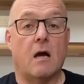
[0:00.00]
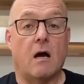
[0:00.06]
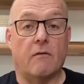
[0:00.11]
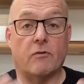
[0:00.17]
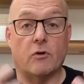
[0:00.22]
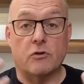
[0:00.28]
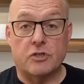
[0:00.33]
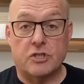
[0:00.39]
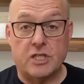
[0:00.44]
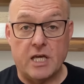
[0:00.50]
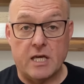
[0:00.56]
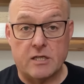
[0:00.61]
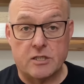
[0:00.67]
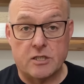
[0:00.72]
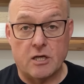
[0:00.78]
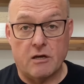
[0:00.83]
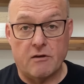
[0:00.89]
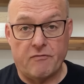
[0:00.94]
I've got
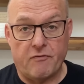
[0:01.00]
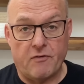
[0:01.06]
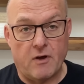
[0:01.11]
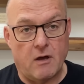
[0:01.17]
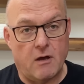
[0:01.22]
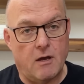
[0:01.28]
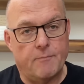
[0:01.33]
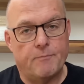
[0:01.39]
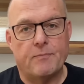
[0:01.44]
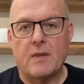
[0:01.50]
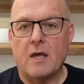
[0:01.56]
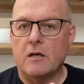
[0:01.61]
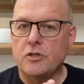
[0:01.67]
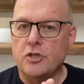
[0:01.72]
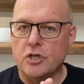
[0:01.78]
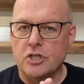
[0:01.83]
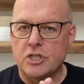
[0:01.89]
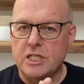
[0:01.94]
6 so far, I
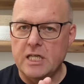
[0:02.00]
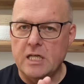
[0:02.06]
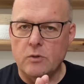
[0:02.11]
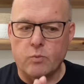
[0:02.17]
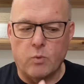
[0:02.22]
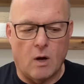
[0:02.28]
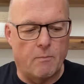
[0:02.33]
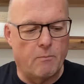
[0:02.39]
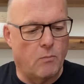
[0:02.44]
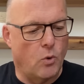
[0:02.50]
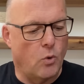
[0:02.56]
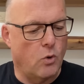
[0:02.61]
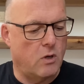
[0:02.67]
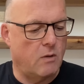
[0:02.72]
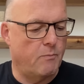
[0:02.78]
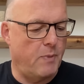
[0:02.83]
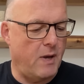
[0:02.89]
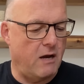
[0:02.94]
just need 1
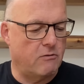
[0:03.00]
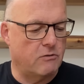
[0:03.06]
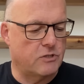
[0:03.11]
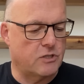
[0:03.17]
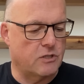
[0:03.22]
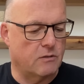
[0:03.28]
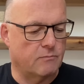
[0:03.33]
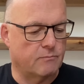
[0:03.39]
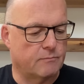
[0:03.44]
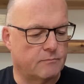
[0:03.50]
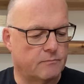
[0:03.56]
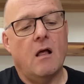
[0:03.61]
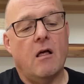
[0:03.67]
more comparison.